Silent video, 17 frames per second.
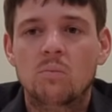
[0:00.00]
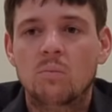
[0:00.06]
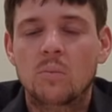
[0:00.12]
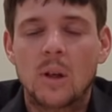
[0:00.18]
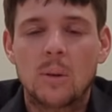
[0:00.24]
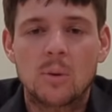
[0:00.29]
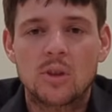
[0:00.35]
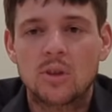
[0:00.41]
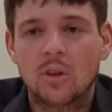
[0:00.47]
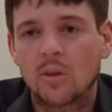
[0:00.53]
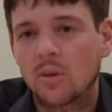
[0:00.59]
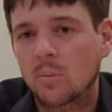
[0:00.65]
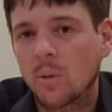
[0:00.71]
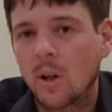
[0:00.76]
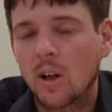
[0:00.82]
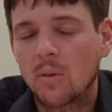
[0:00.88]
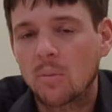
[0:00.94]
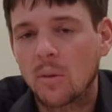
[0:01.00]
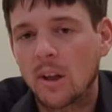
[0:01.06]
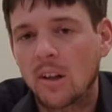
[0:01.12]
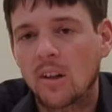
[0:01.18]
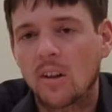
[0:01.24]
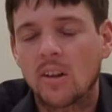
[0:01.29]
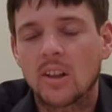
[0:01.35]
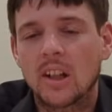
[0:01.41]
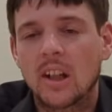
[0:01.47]
maybe still do barn metal
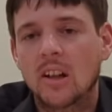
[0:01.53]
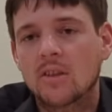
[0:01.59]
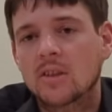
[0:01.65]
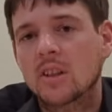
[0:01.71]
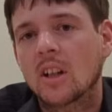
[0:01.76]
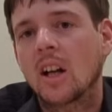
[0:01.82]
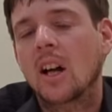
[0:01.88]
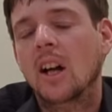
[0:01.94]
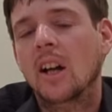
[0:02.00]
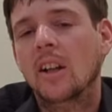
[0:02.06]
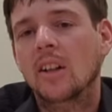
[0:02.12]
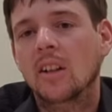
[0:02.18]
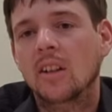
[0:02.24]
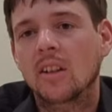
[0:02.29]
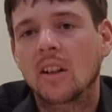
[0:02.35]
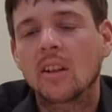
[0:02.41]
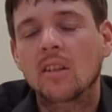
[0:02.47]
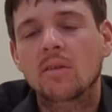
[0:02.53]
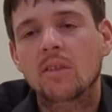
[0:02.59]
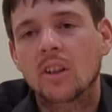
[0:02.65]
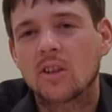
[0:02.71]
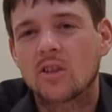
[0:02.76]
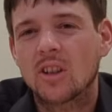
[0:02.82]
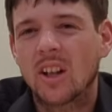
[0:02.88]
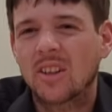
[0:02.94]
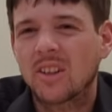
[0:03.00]
on the outside, and
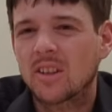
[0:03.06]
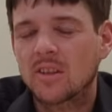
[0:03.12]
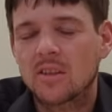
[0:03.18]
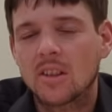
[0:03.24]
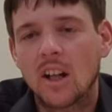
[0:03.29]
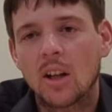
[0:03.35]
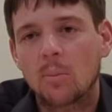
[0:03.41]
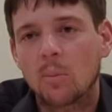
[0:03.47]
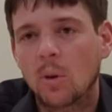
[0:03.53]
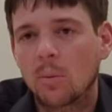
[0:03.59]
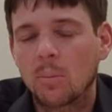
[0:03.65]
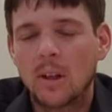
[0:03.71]
finish out the inside more,